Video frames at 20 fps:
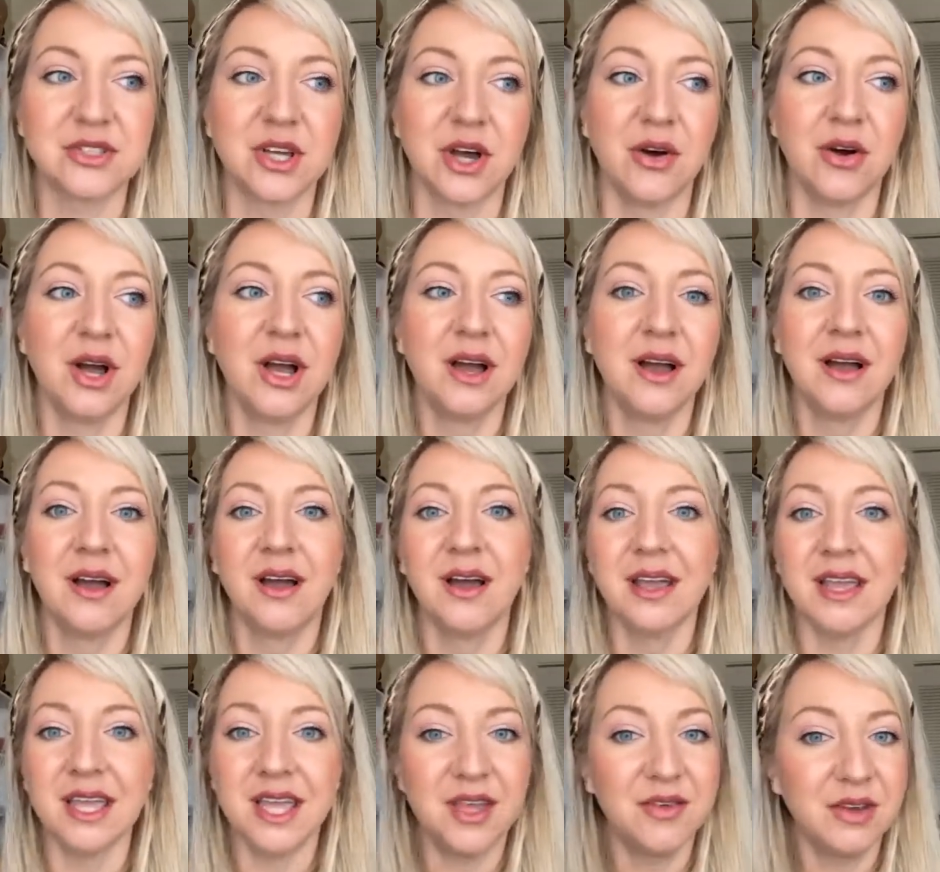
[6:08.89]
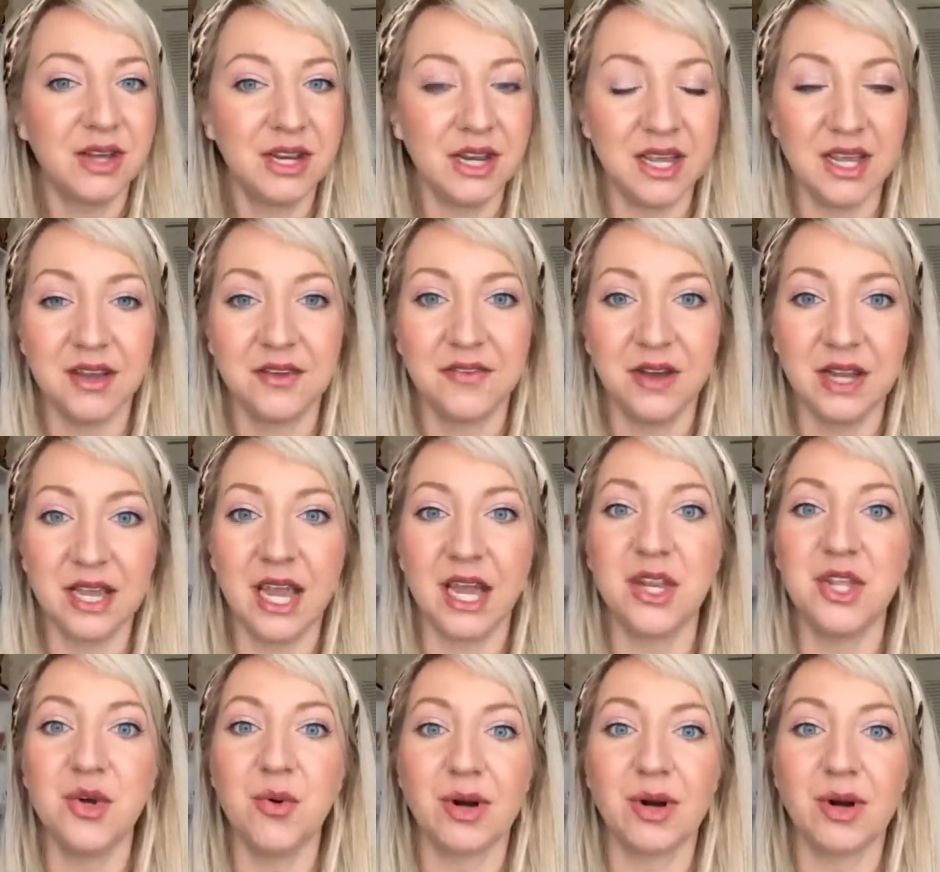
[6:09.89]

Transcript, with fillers: So even if, again,